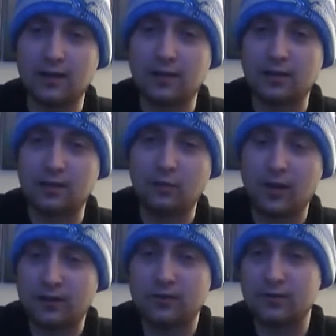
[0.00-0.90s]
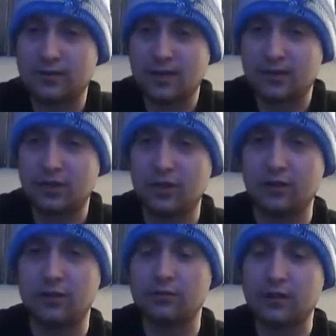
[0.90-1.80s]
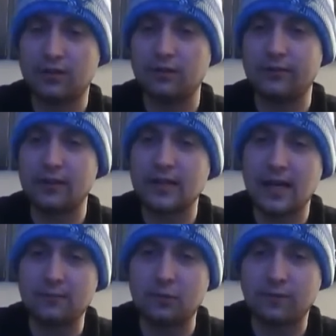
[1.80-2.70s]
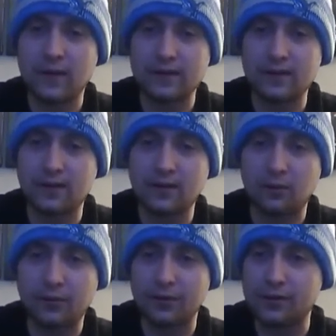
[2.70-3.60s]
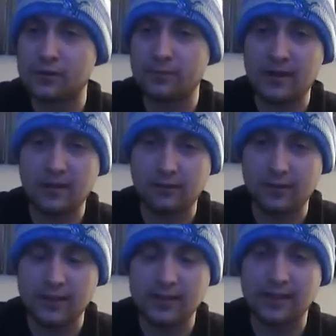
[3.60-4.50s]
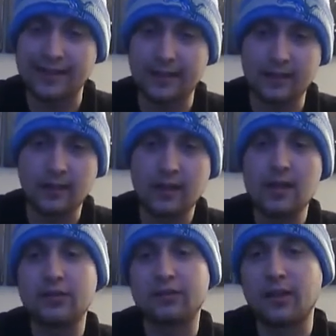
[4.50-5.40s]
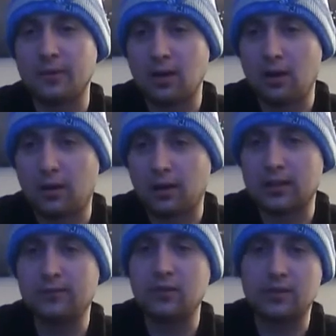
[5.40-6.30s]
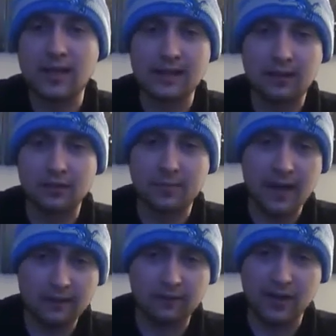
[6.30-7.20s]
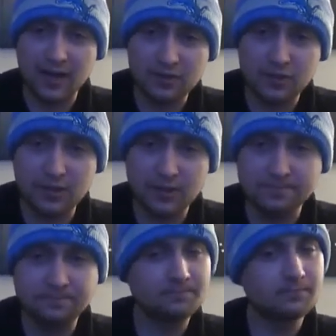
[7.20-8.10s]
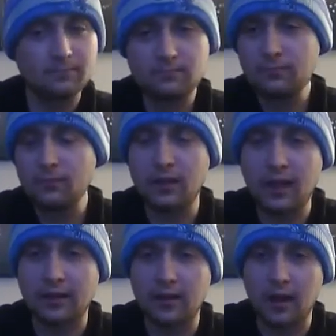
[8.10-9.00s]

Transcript: going to want to do this next year, you don't think you'll have the time to invest in it, or you're in too many other leagues, I get it. Just let me know. I'll give you the $10 back for next year, and